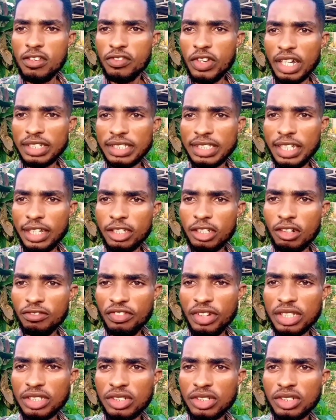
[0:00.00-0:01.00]
if you are thinking
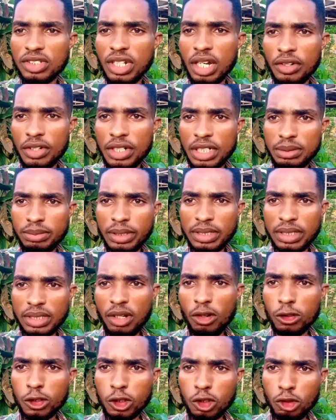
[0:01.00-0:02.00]
of entering into the agri
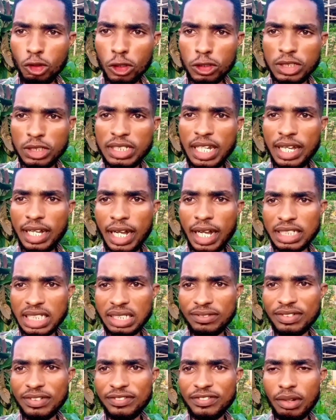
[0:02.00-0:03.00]
space, also consider
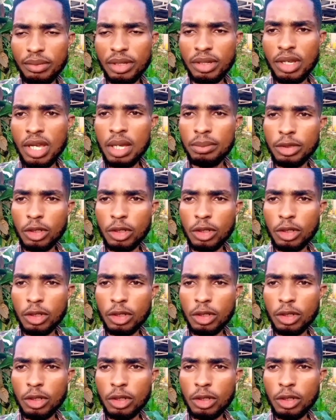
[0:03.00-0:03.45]
cassava farming,